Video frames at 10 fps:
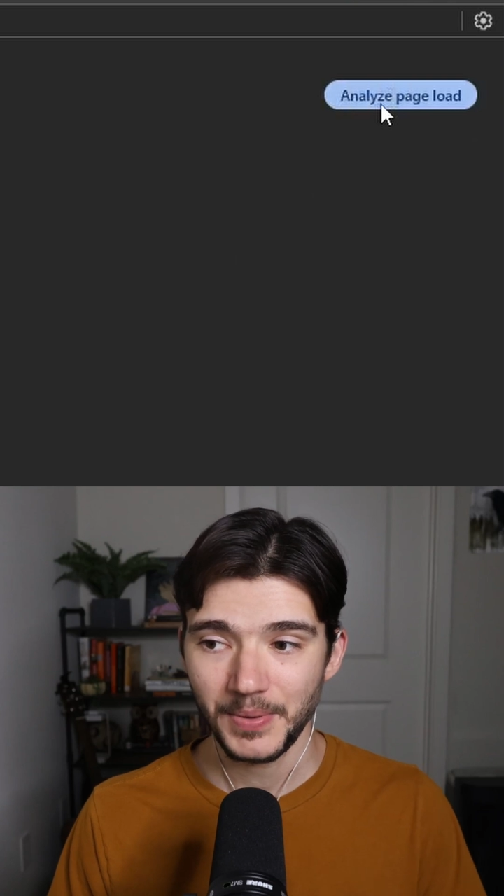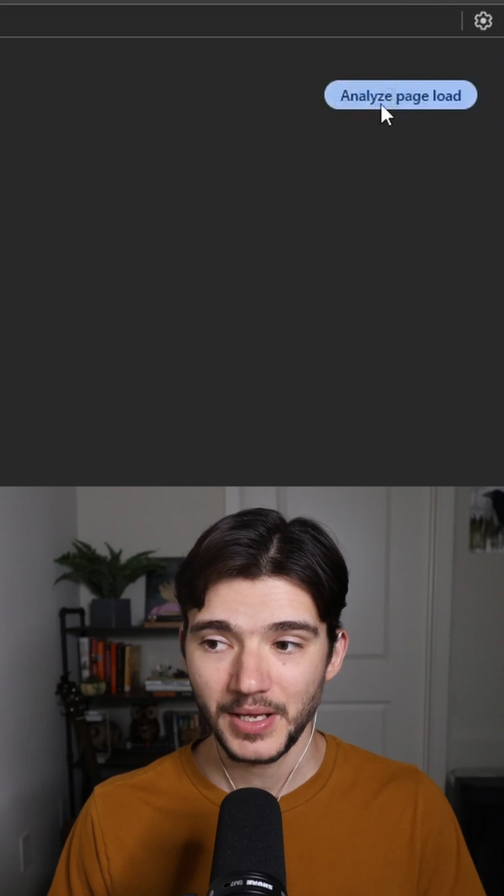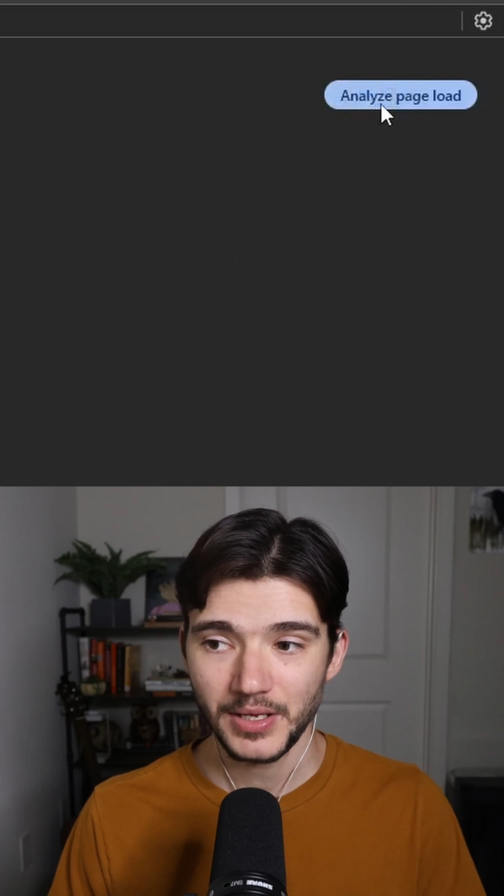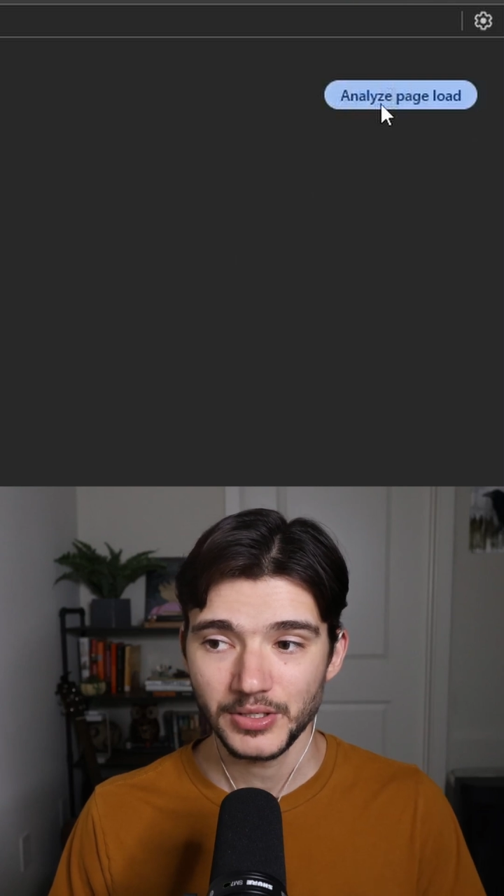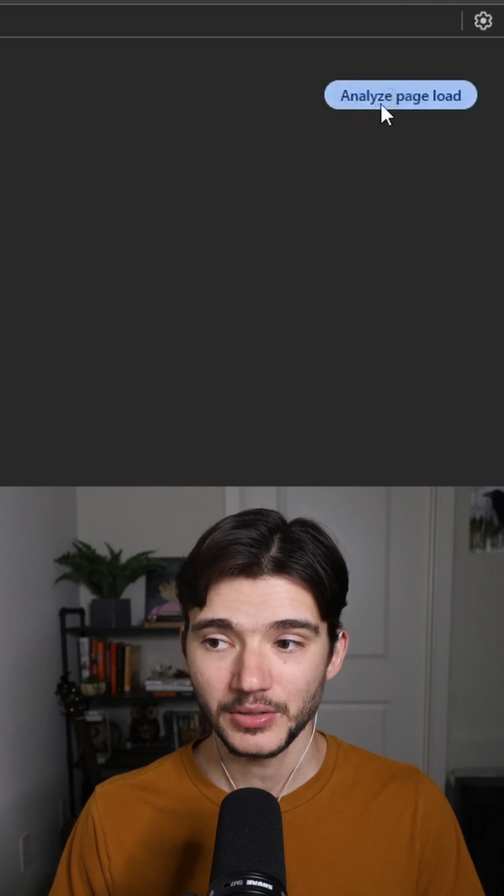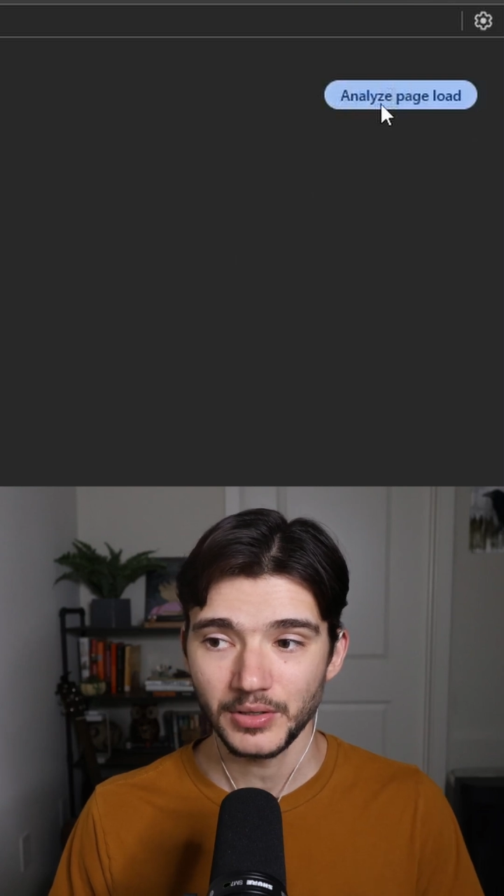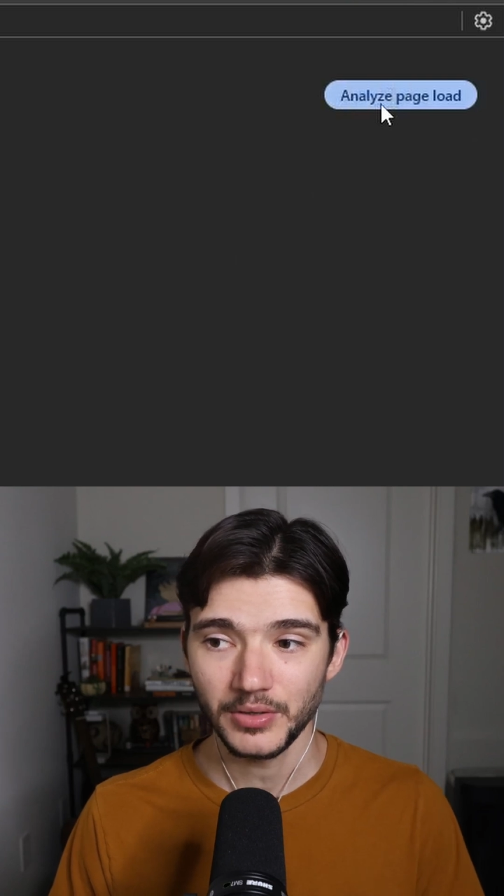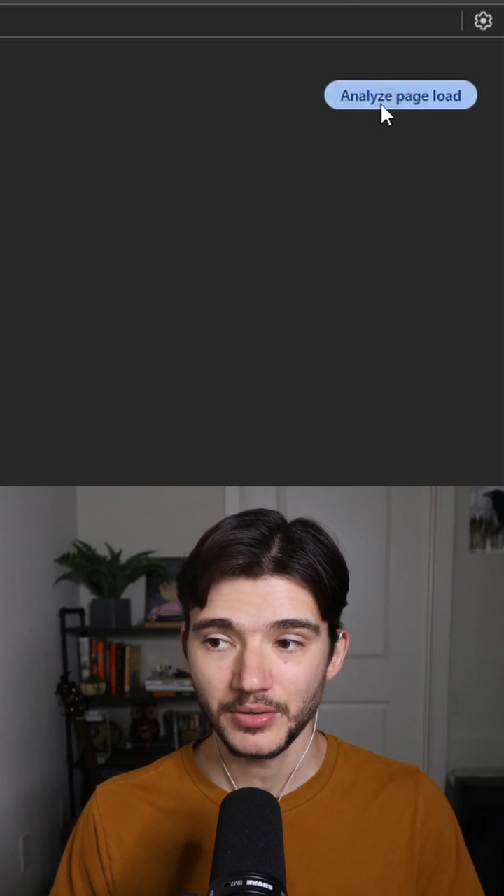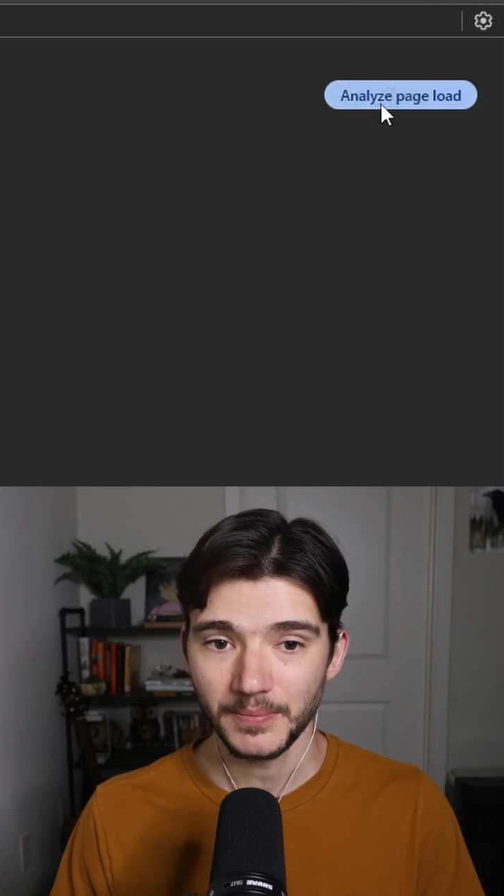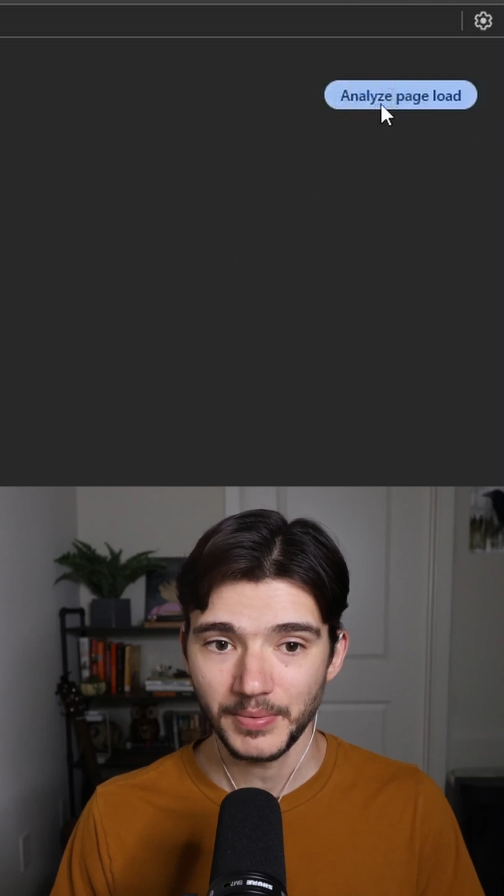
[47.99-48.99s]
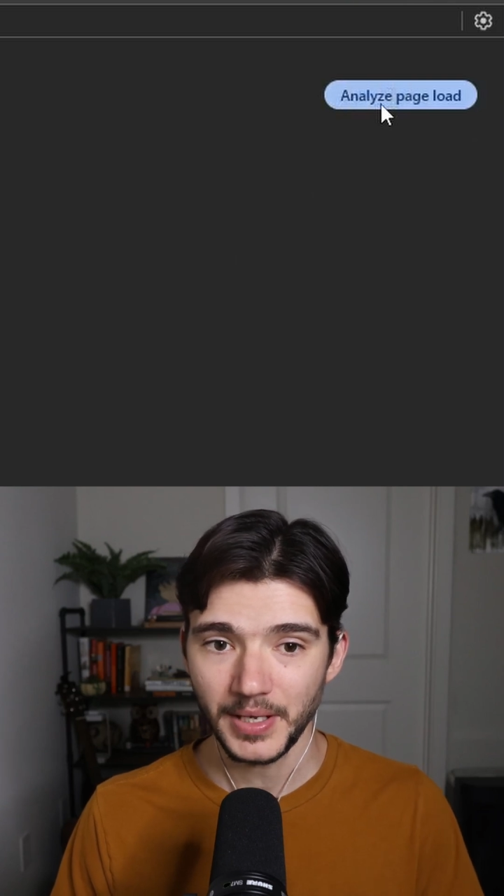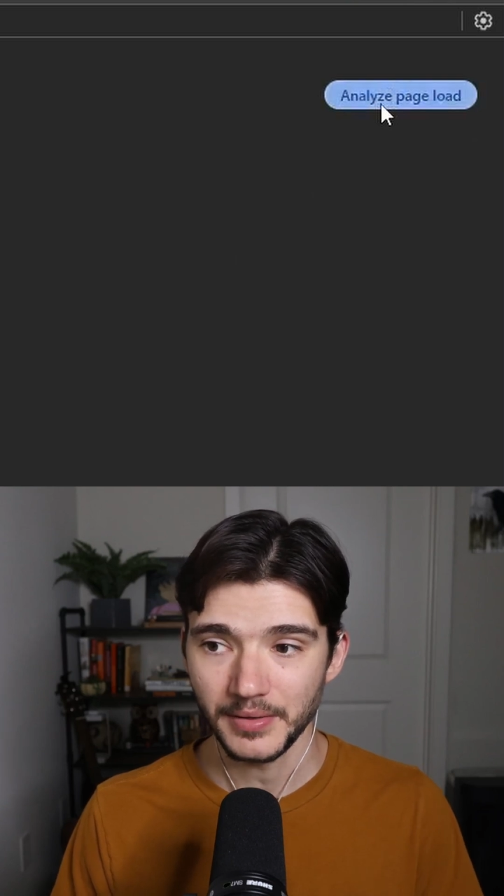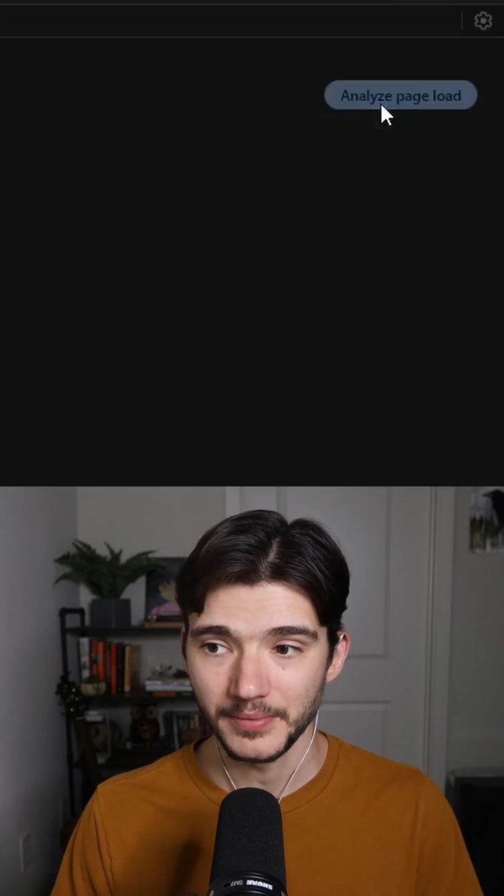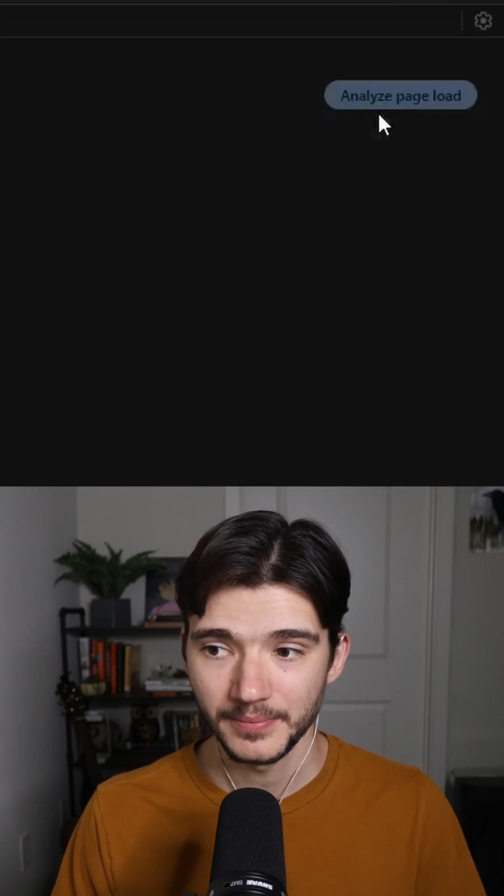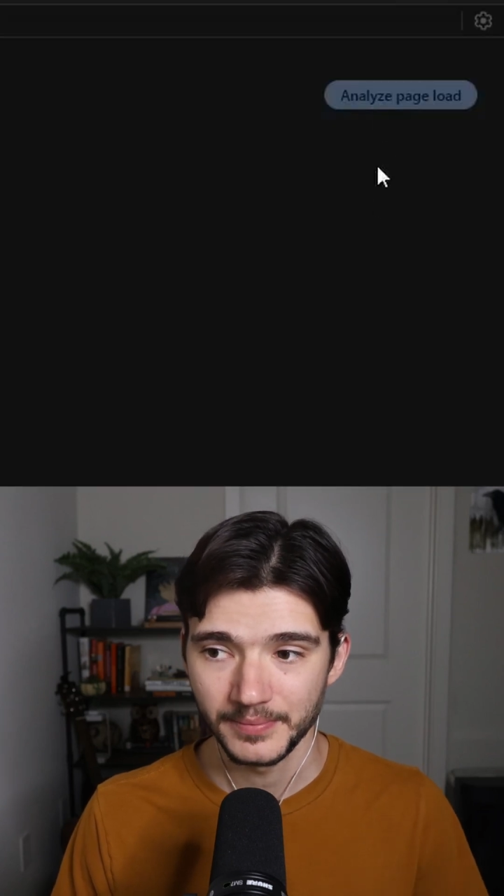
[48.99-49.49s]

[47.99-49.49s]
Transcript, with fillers: Page Load button.